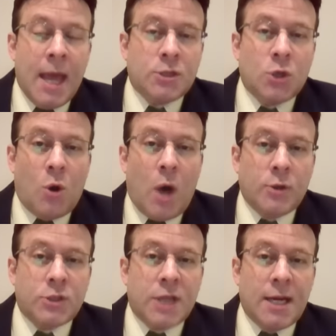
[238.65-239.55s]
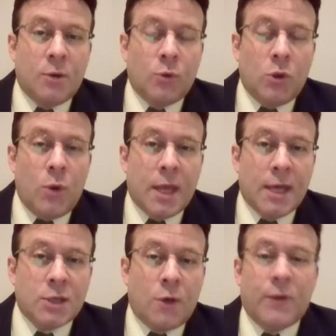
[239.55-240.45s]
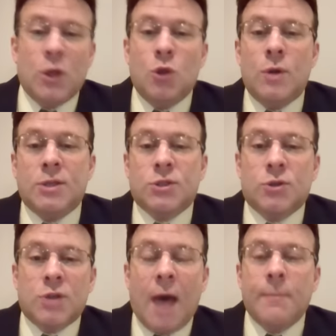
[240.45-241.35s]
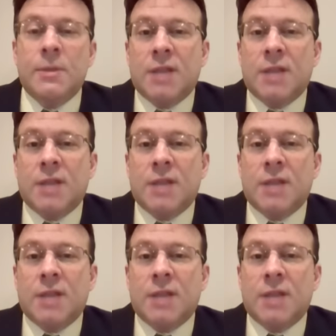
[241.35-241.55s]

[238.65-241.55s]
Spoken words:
It's on Ohio State and Illinois. It kicks off at noon Eastern time.